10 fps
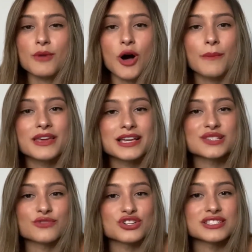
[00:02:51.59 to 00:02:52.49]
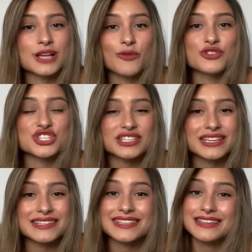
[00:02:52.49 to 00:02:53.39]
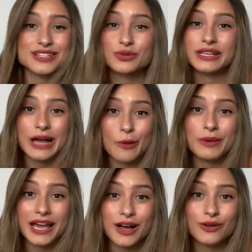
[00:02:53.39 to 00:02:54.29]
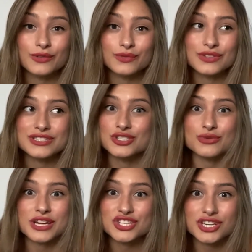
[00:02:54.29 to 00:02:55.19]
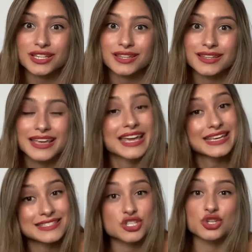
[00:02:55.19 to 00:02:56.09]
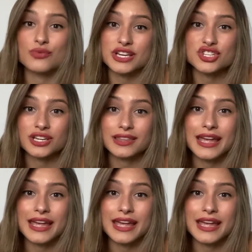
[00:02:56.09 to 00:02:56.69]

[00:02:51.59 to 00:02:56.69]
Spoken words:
all because of your selfish needs isn't really helping out the situation, his situation.